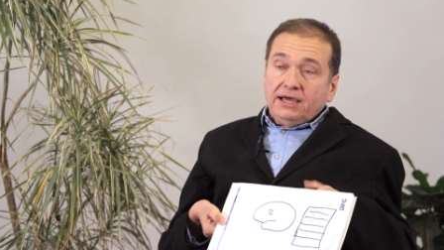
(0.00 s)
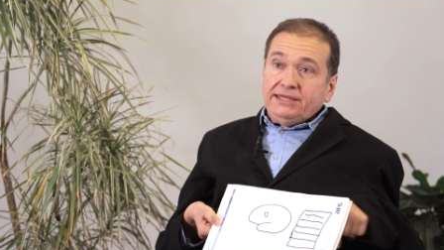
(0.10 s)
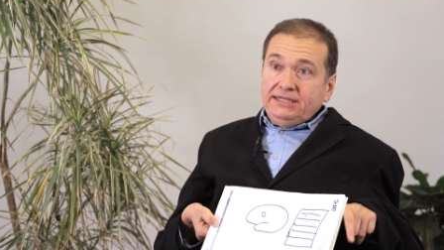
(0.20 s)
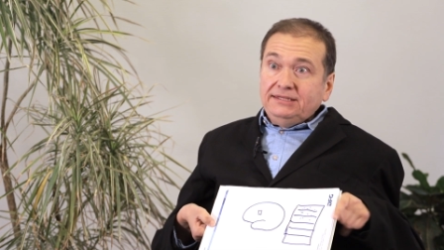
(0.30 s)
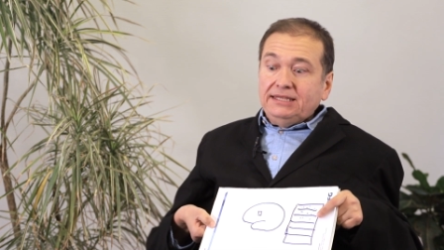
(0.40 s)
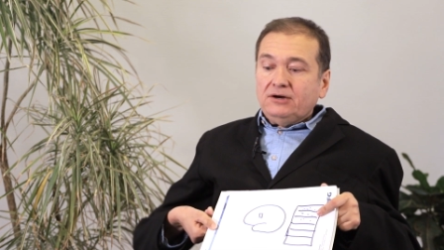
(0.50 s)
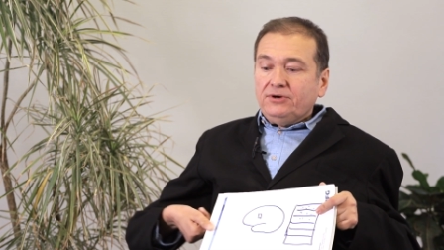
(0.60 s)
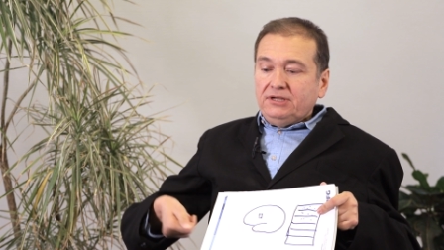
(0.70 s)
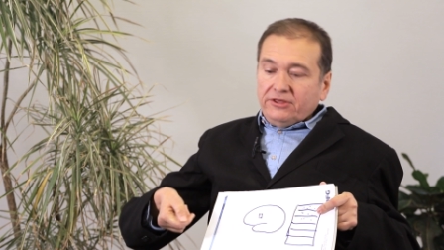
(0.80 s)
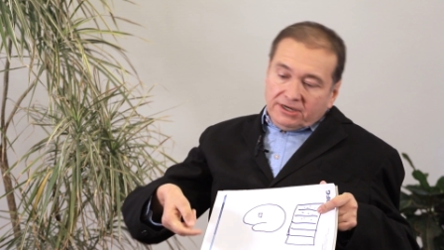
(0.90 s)
I need now
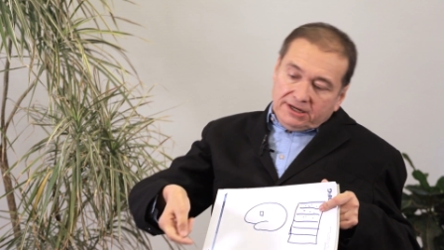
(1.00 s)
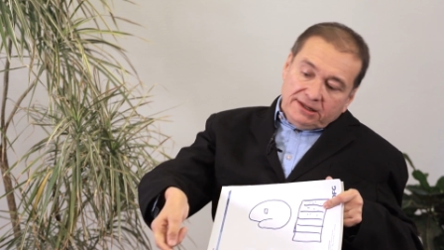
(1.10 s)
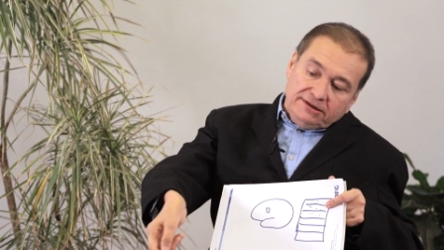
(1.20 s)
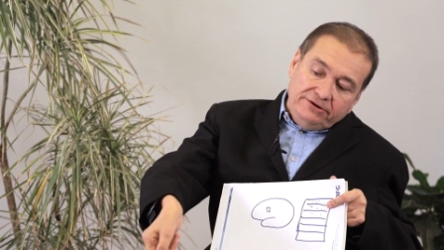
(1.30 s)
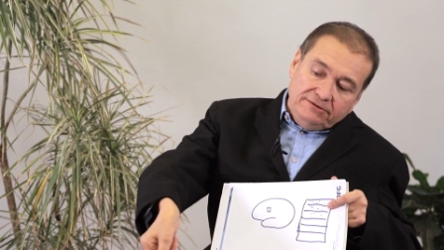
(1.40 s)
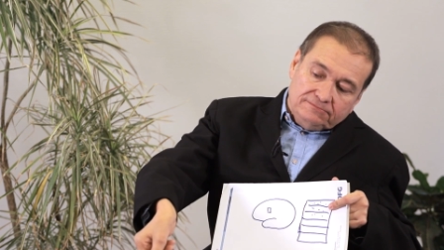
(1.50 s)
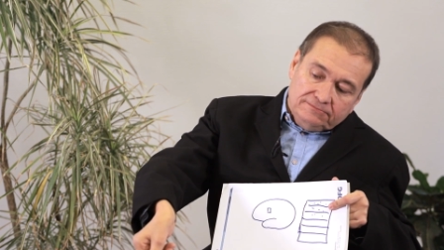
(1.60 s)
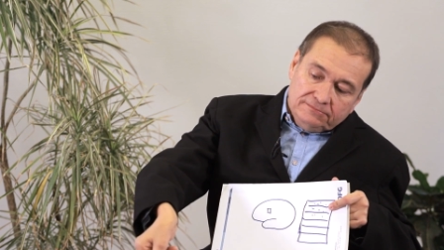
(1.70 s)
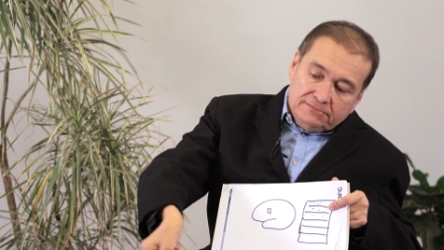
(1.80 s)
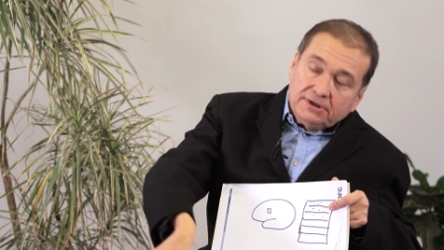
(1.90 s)
another color,
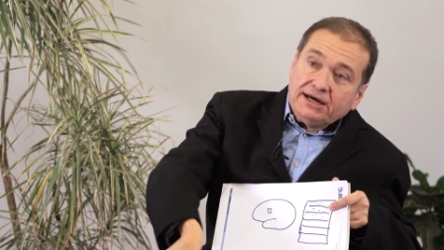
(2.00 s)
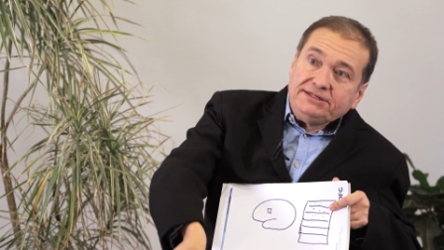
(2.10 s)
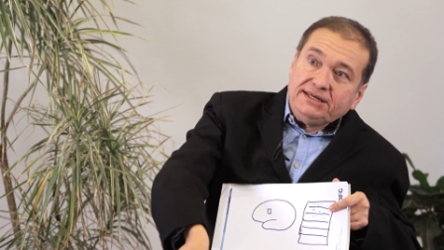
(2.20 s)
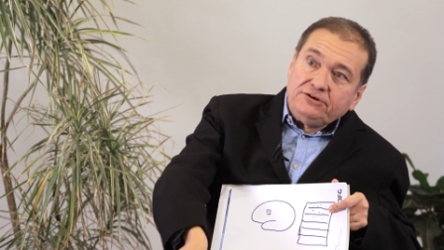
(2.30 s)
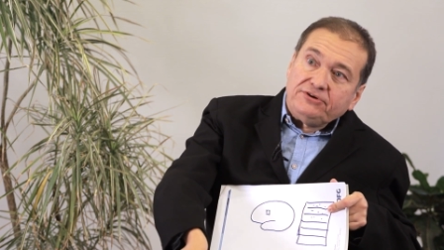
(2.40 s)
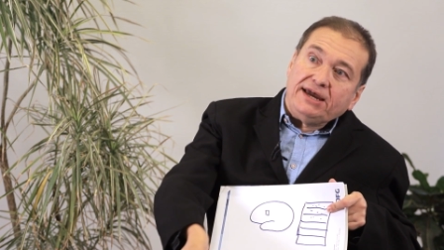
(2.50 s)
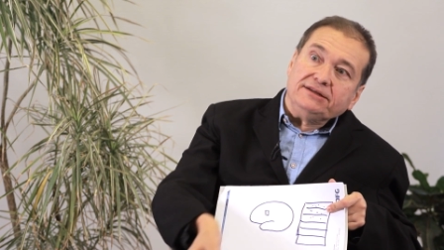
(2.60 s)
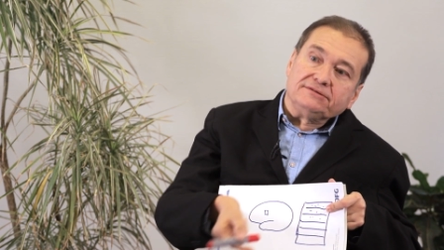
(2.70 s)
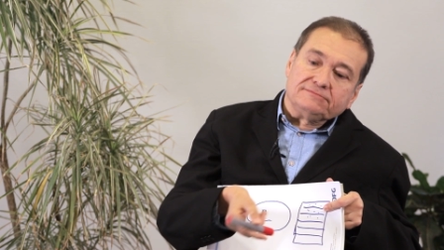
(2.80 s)
I take red.